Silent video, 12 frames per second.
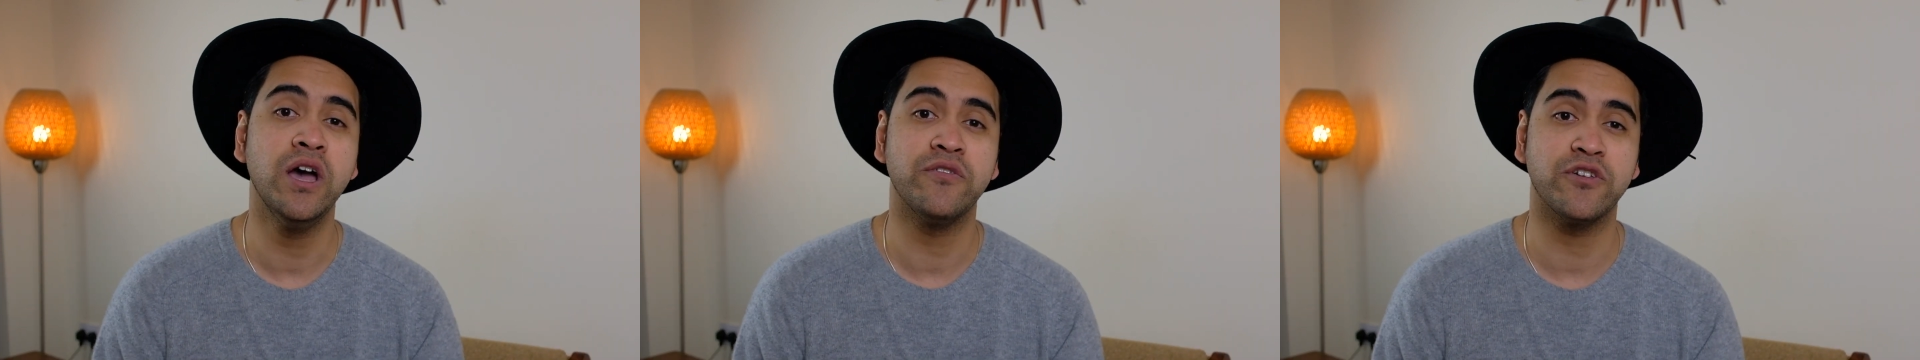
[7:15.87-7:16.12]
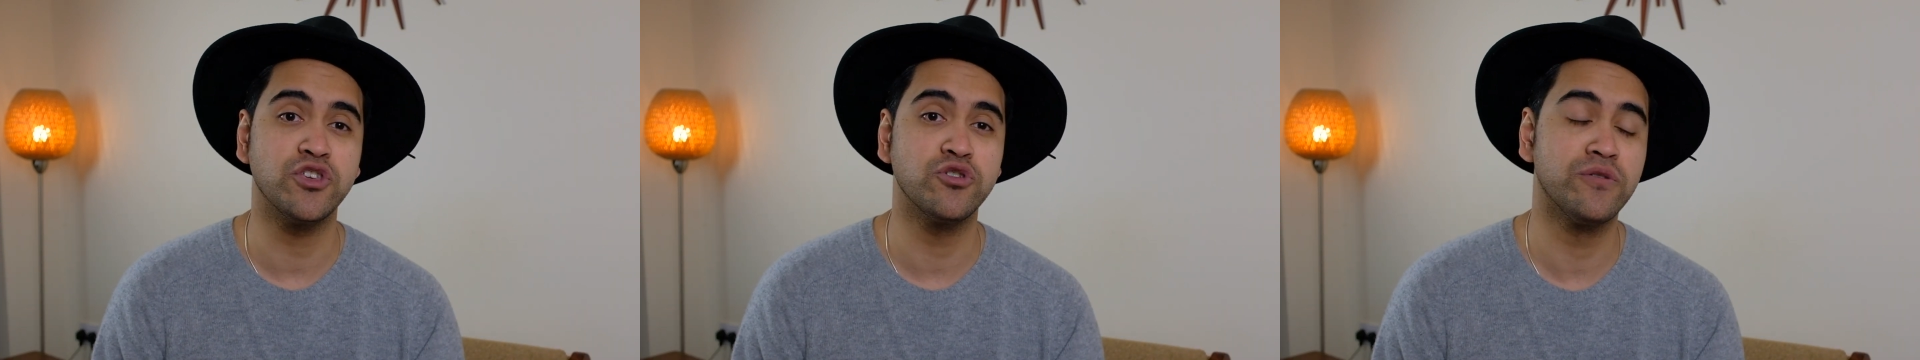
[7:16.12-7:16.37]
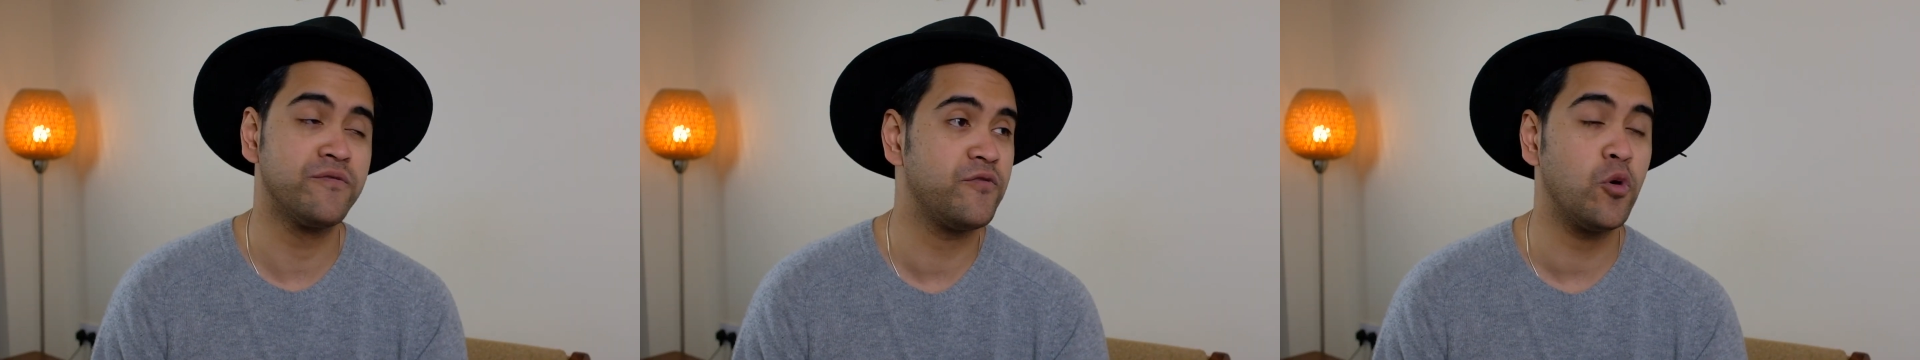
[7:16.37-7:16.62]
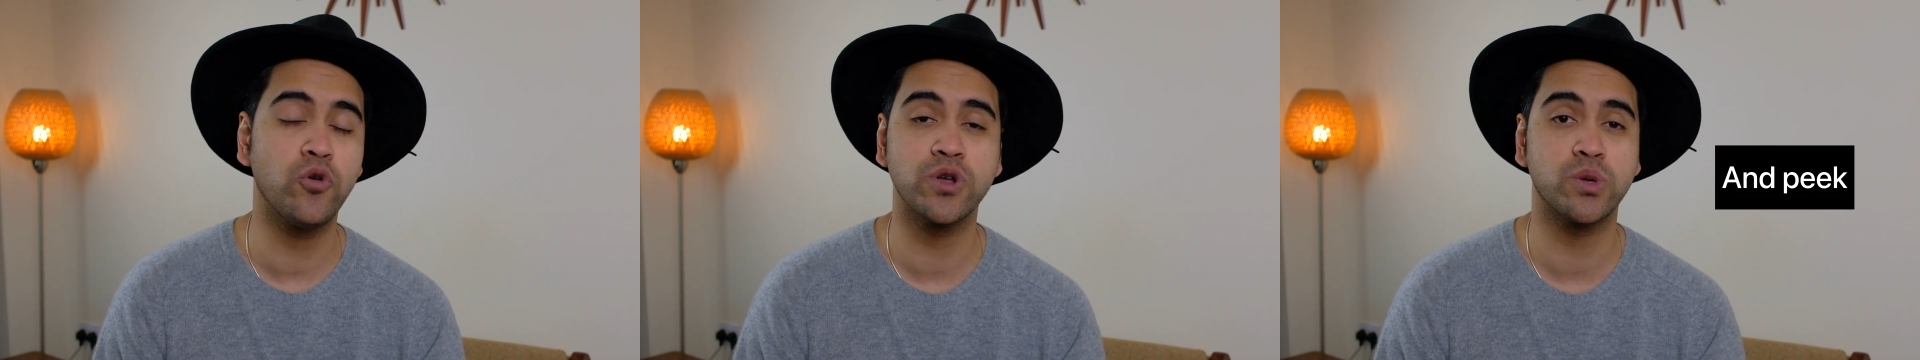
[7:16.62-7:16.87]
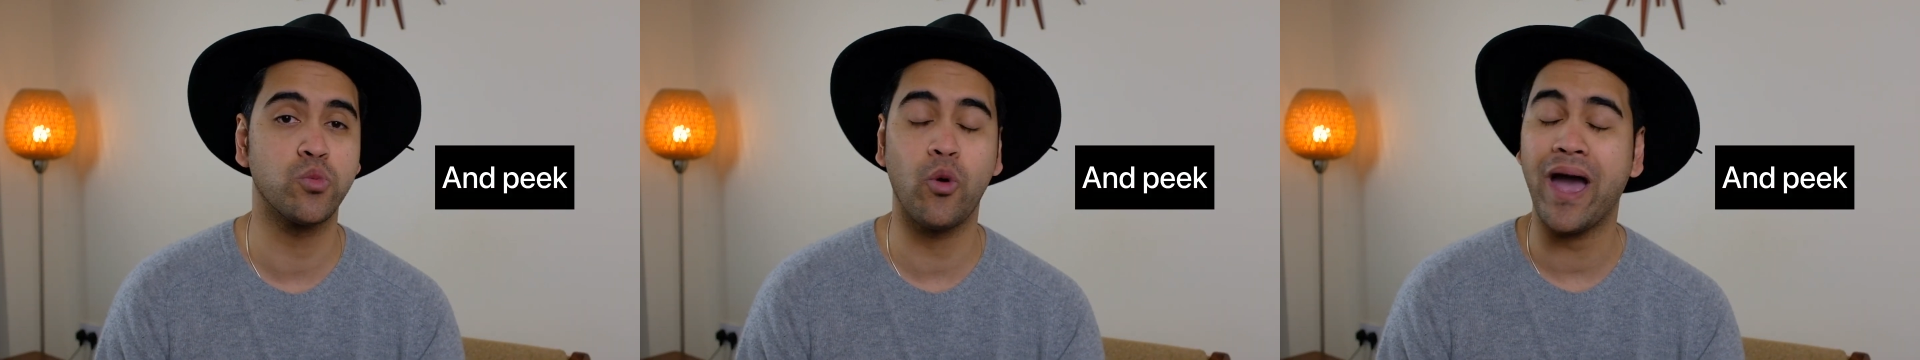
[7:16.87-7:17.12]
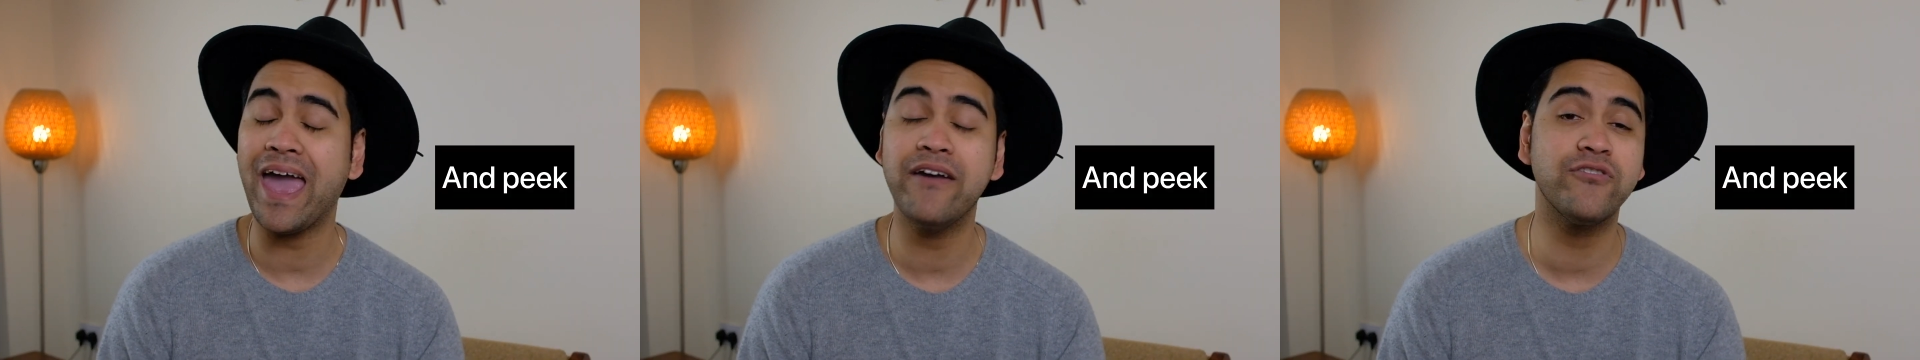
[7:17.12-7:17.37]
that you can force
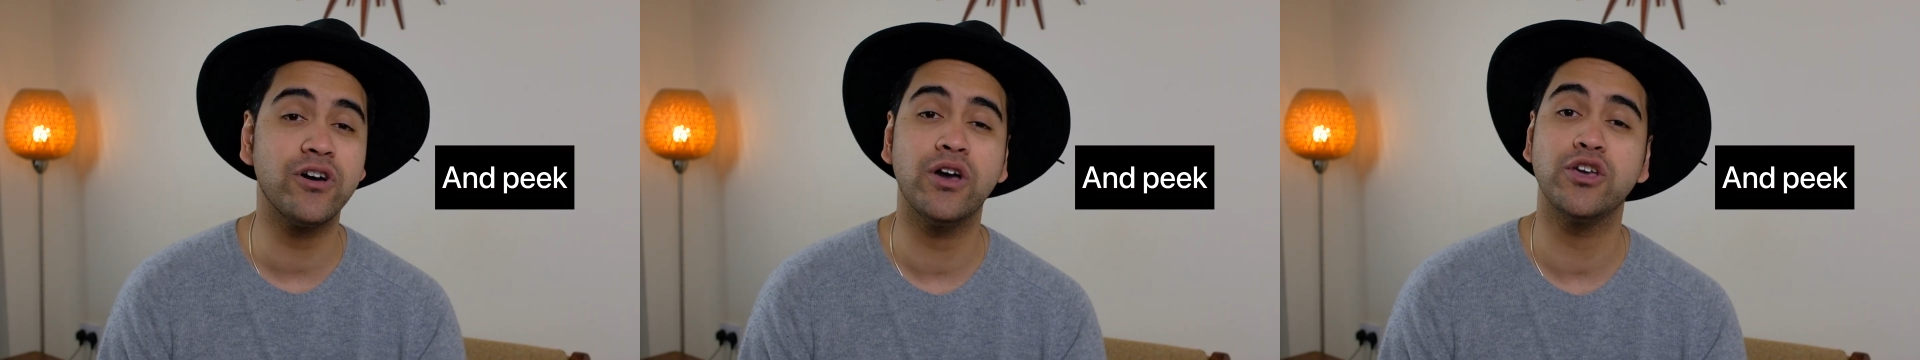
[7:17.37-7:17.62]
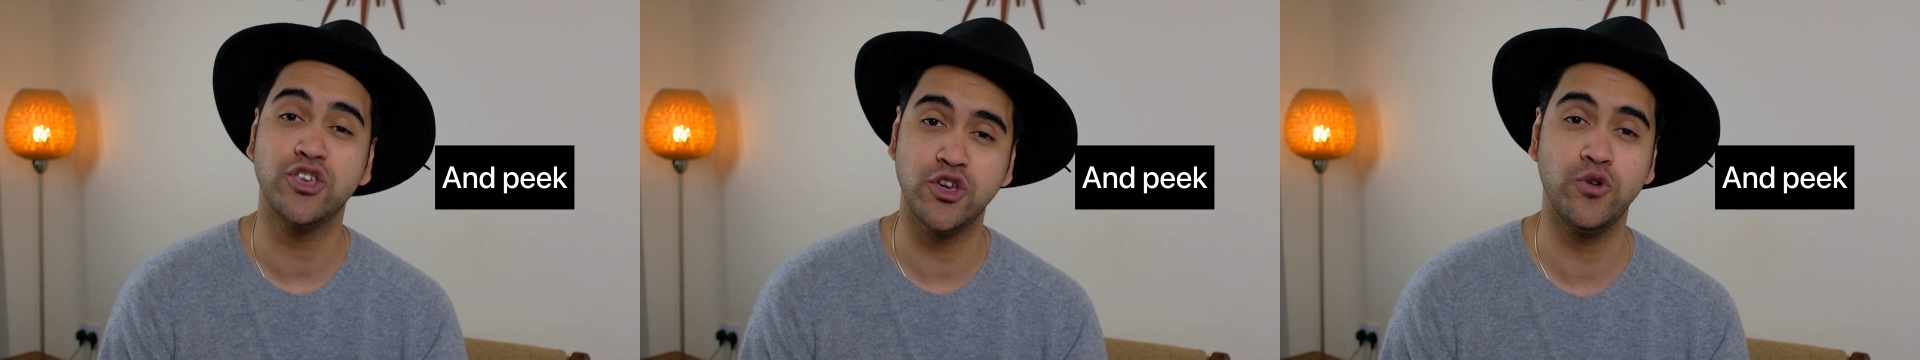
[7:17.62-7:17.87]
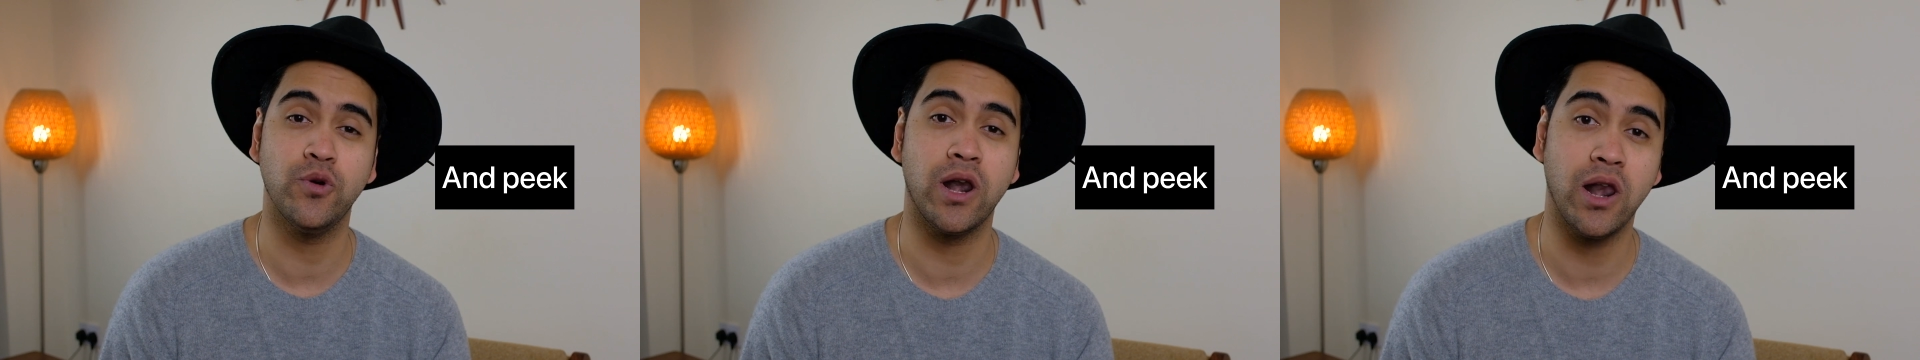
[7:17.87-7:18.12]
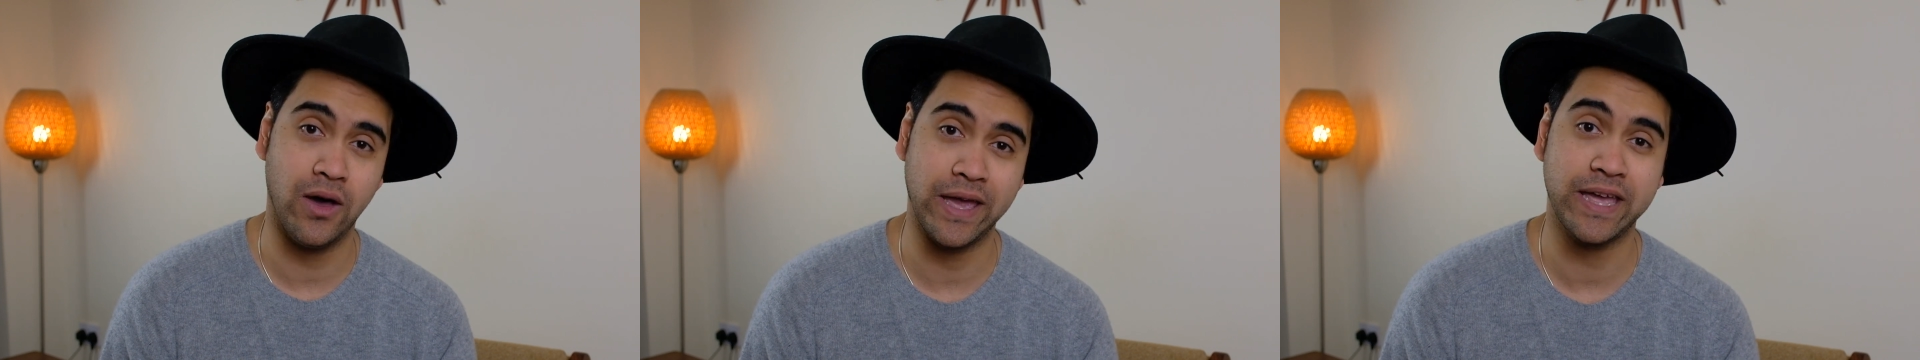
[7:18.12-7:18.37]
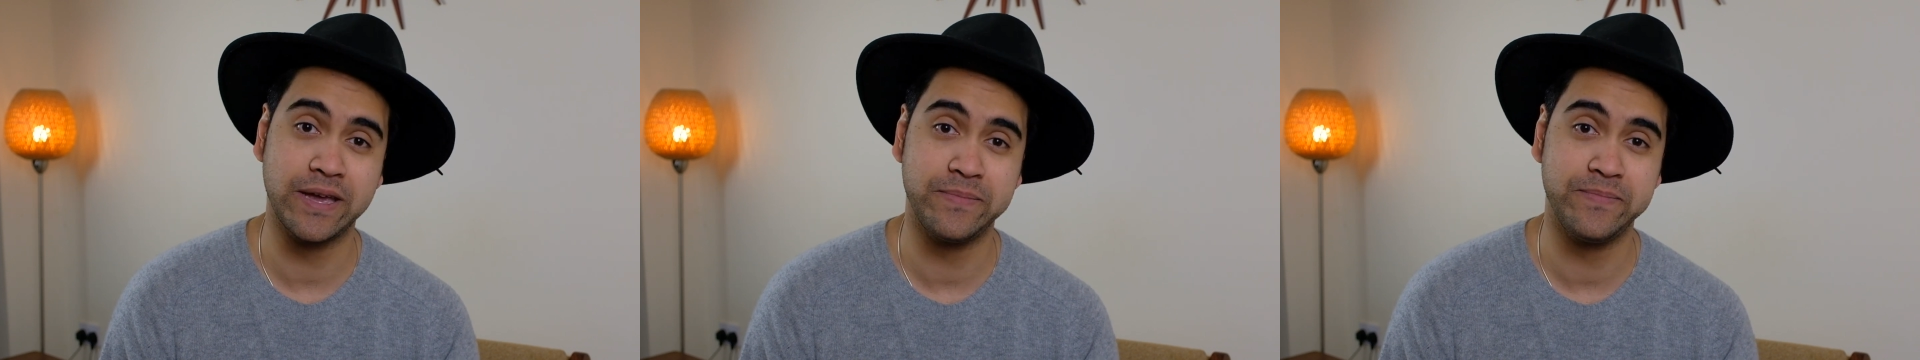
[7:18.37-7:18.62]
whatever you like.